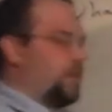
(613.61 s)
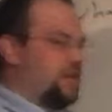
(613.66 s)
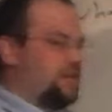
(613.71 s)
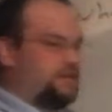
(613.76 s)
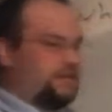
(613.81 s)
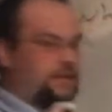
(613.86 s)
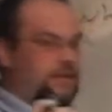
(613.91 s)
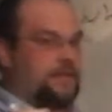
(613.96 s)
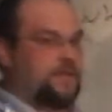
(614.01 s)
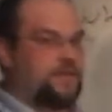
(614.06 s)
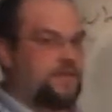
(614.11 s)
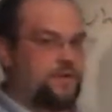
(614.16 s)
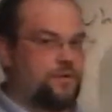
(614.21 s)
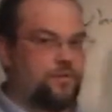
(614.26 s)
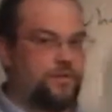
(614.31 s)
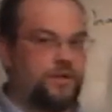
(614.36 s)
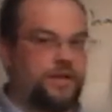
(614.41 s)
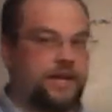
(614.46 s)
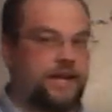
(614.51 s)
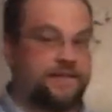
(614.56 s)
way it's easy to
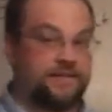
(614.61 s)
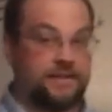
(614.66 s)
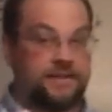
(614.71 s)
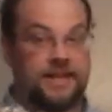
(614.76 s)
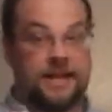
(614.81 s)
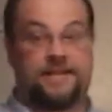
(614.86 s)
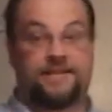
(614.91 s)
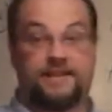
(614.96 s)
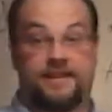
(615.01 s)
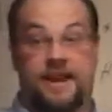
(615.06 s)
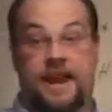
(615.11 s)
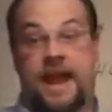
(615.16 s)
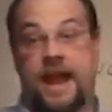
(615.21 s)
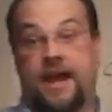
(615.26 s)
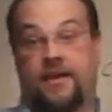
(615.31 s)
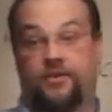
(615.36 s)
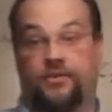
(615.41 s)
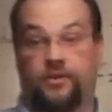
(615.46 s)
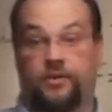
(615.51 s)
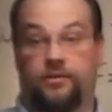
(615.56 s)
realize that that's an
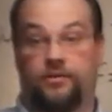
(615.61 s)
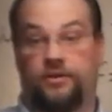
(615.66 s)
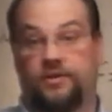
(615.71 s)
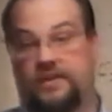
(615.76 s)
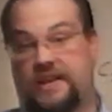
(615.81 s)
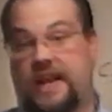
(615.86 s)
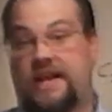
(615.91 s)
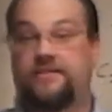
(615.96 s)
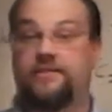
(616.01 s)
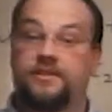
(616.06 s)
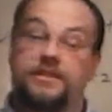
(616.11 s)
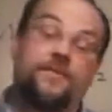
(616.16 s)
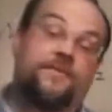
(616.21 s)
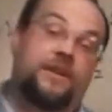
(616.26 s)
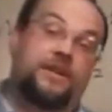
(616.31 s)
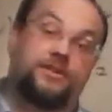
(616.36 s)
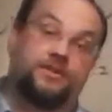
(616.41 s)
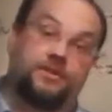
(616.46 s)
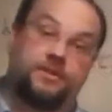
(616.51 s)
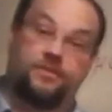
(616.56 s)
acid, because acids have
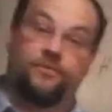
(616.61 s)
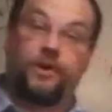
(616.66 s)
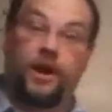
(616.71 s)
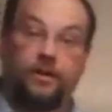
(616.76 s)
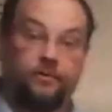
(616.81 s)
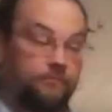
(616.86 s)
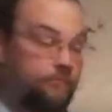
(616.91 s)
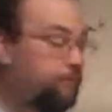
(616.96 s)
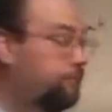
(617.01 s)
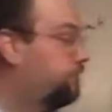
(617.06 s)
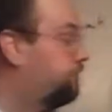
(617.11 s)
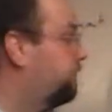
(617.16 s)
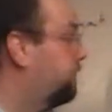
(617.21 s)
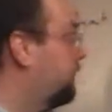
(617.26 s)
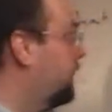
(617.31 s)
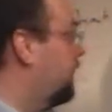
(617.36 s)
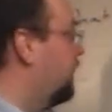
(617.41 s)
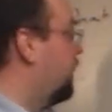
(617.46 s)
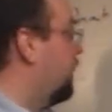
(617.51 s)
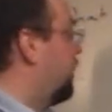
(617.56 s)
H's in the front.
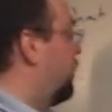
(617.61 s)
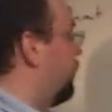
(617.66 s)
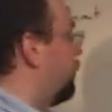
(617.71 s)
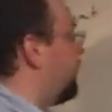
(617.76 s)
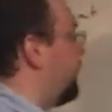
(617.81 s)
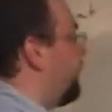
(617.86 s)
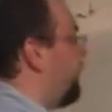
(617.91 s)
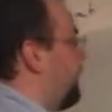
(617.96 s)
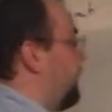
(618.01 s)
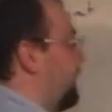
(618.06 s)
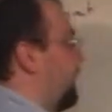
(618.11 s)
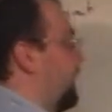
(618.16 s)
Okay.